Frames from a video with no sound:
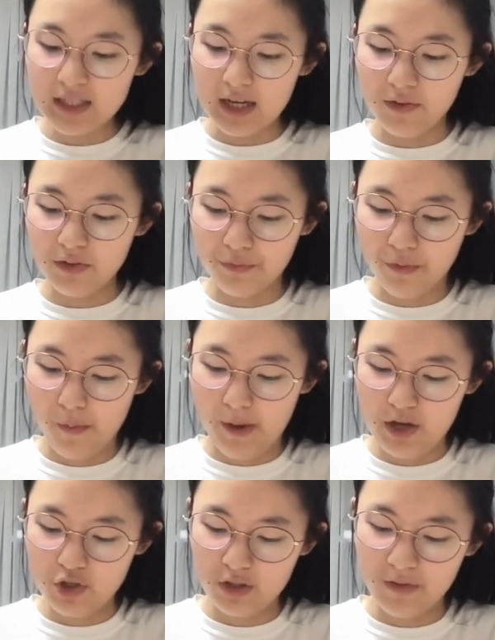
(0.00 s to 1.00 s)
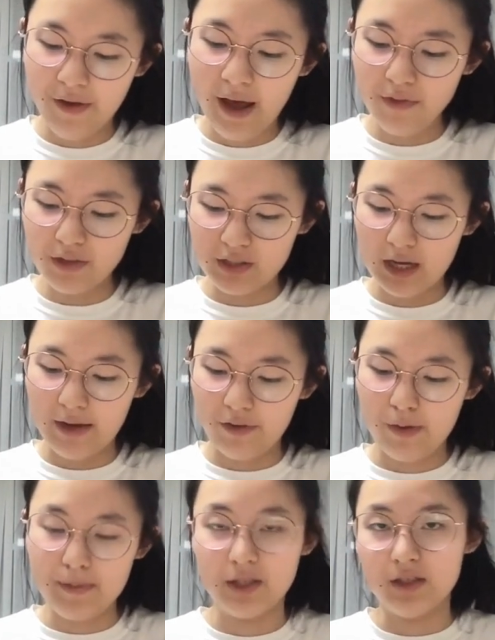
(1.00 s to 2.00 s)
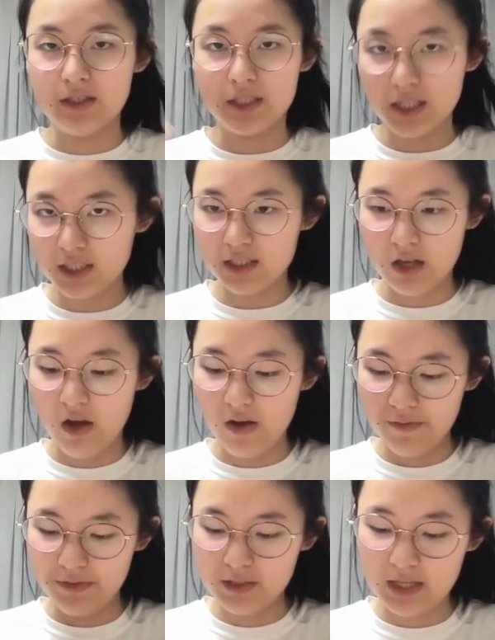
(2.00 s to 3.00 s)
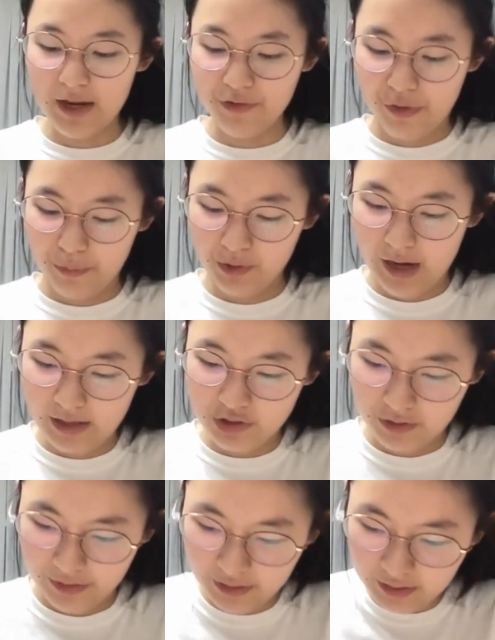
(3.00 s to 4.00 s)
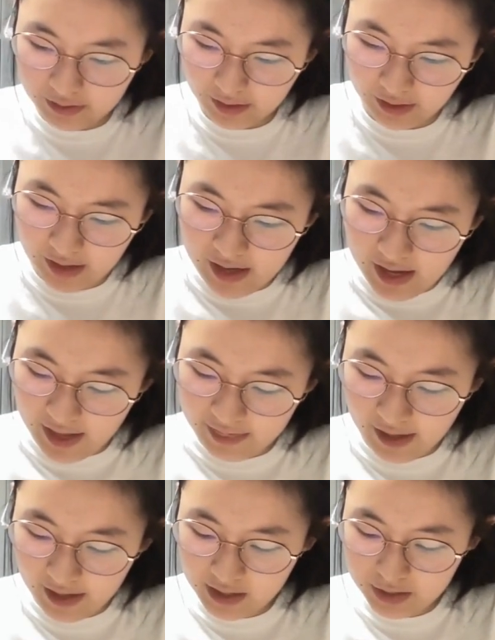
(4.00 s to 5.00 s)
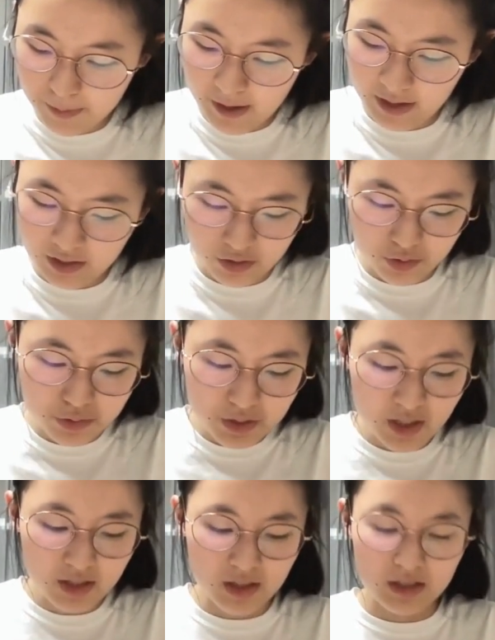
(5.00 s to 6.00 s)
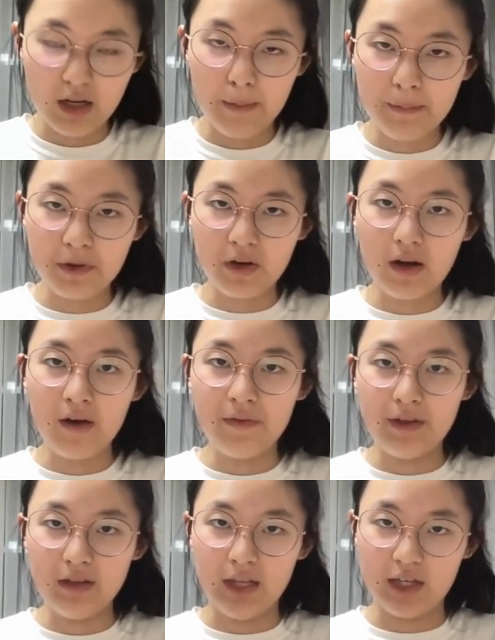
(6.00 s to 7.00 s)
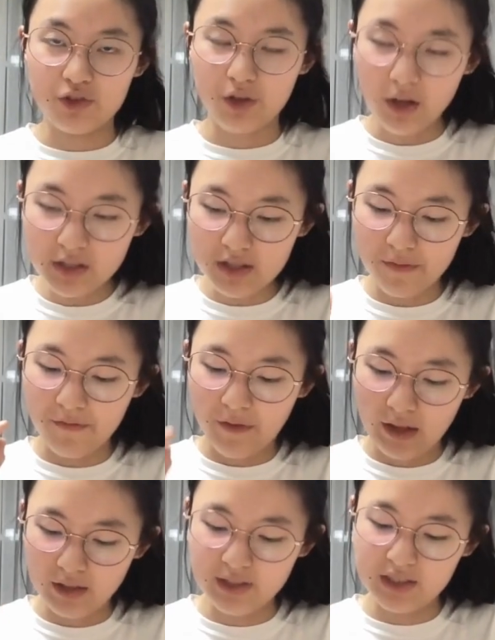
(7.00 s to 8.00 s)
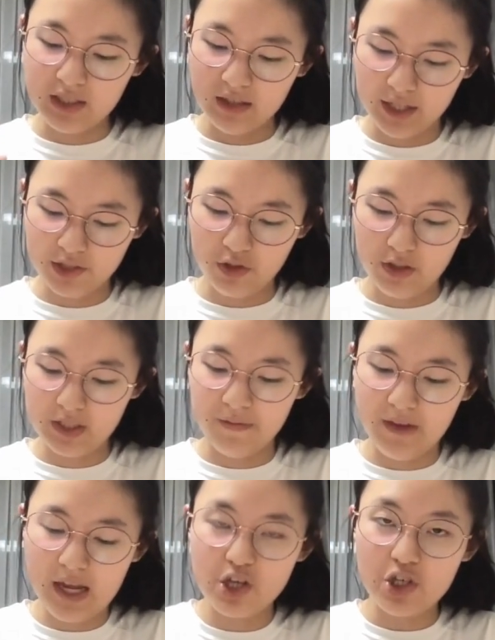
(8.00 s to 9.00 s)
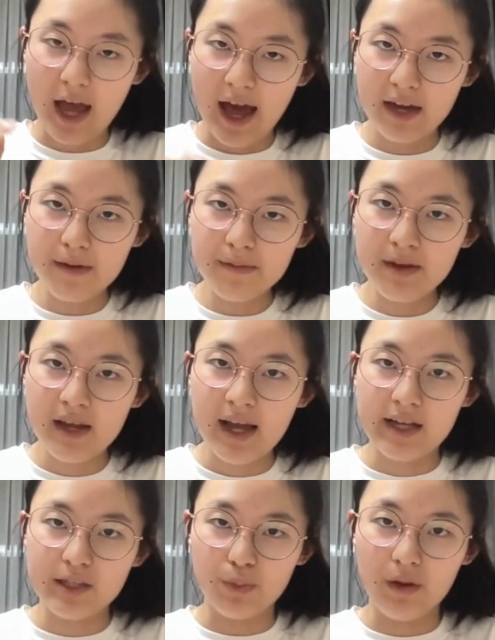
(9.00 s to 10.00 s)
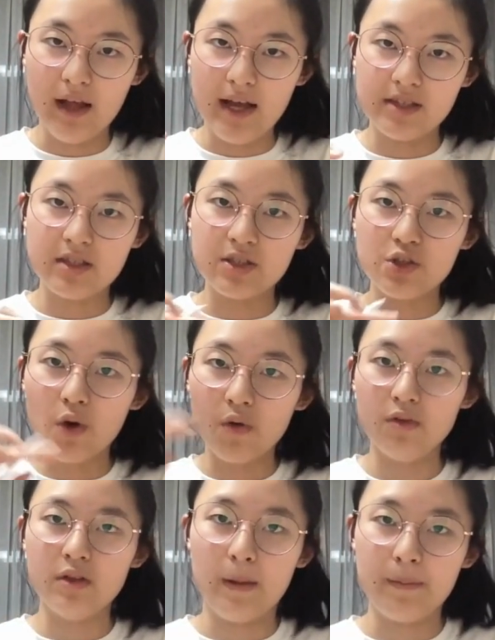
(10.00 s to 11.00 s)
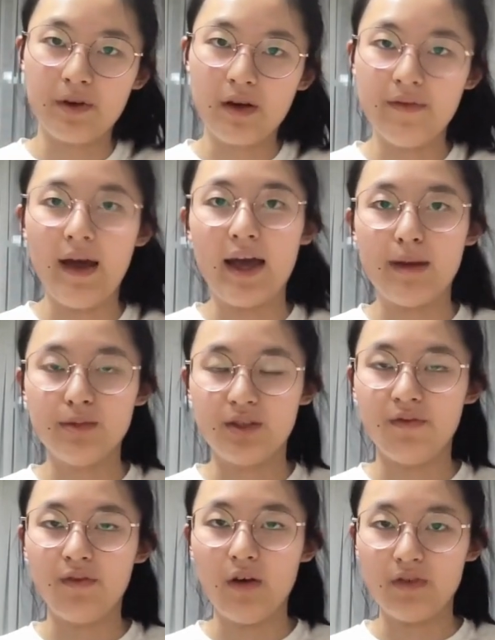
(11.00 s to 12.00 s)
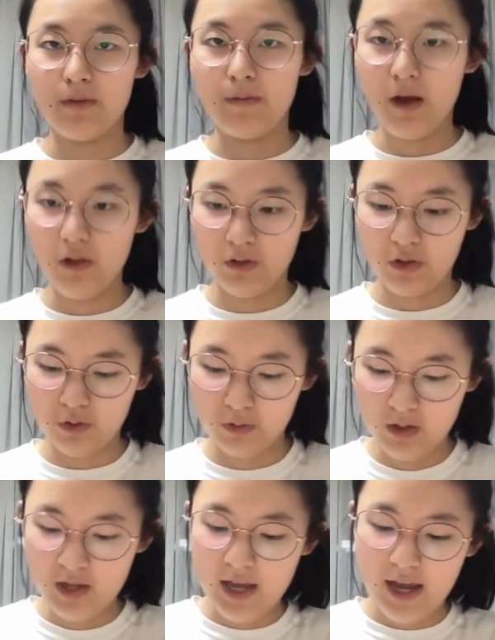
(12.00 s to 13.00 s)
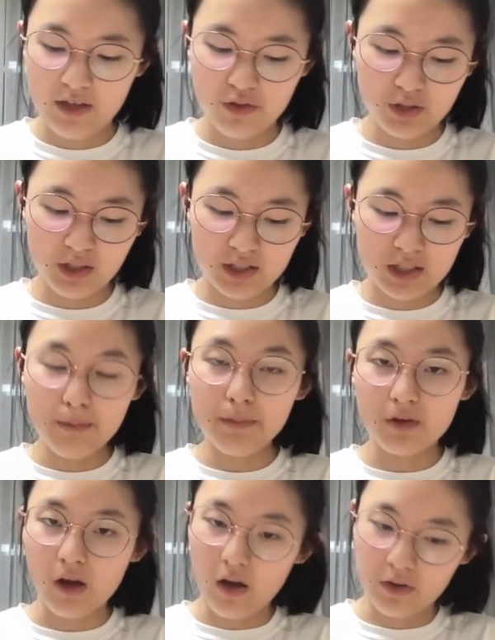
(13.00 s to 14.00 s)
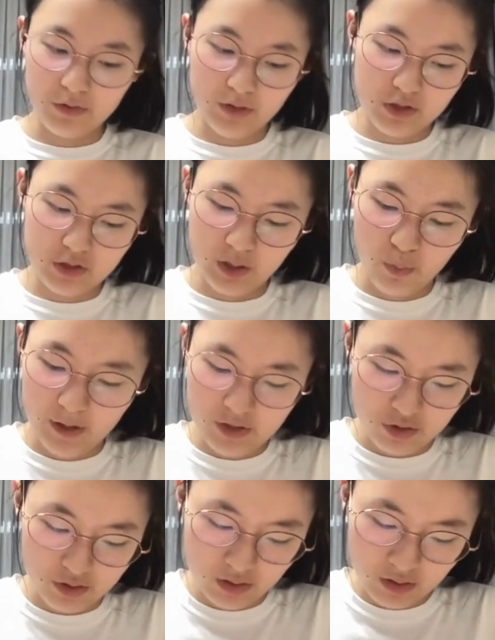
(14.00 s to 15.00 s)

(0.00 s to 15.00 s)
out the formation of how the diagram and the sticks of the diagram would actually look like. And that is by using the number of electrons, the valence electrons of each atom, as well as the total number of atoms involved in a molecule, and using a simple calculation equation.